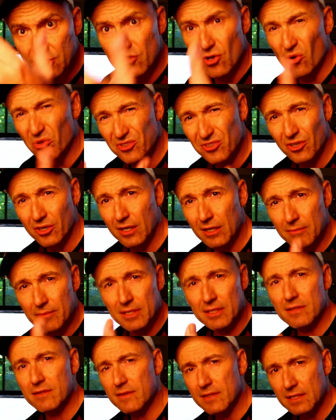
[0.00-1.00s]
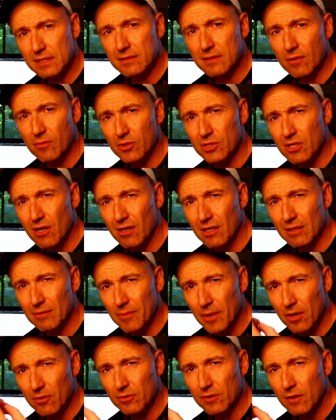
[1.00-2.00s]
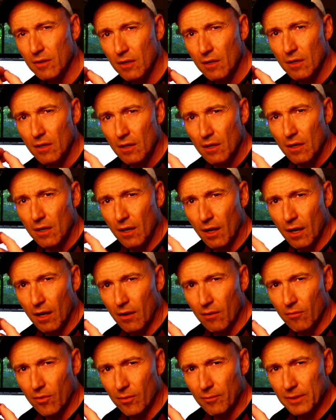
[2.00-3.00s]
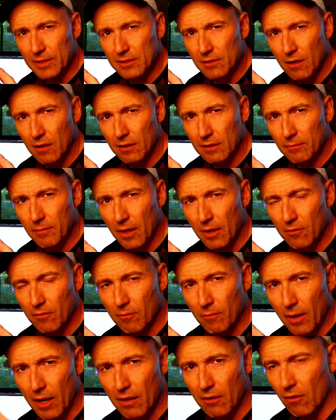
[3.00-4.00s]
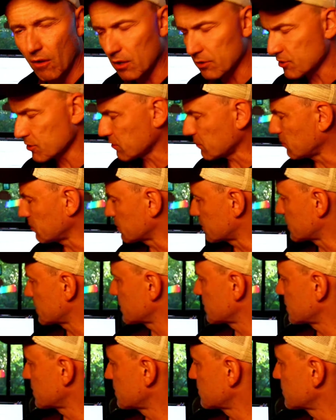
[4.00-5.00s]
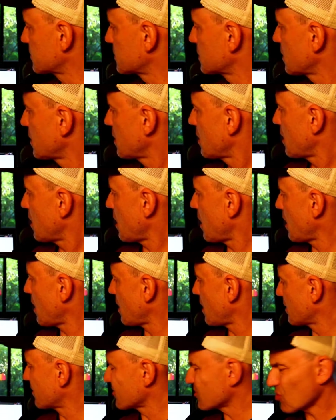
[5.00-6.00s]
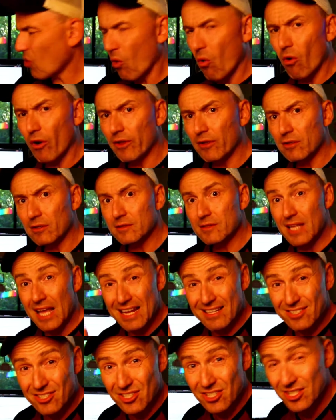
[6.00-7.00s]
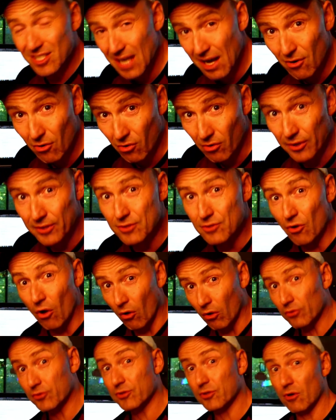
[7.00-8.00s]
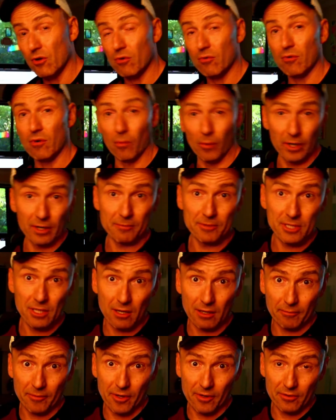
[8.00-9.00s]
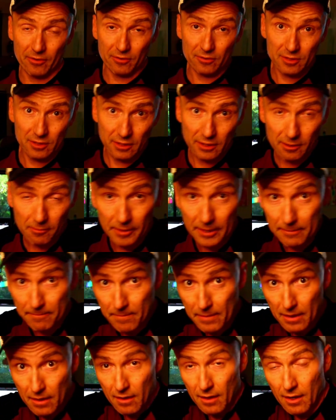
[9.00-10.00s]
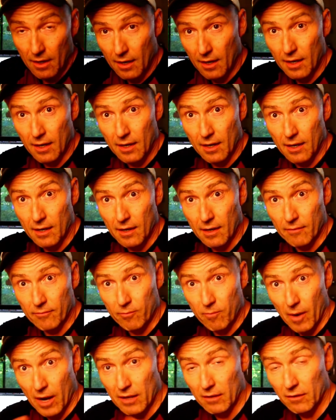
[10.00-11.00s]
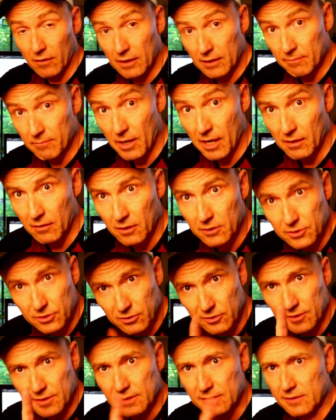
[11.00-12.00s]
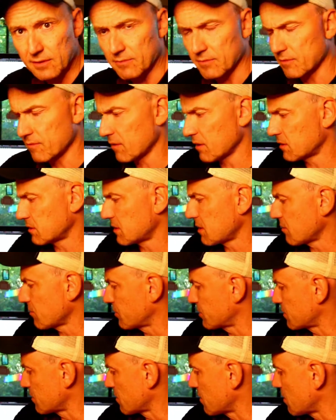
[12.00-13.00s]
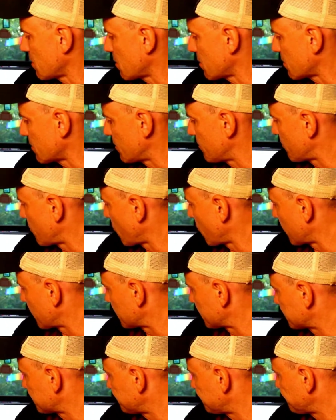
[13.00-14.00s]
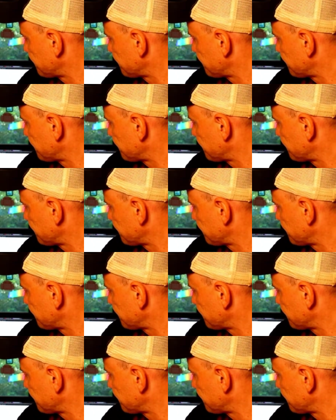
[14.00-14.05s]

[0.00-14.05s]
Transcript: Those are going to be the things that we're talking about when we talk about biological systems. There's oils and steroids also. We're going to be talking about those a little bit in biological systems. Steroids are important.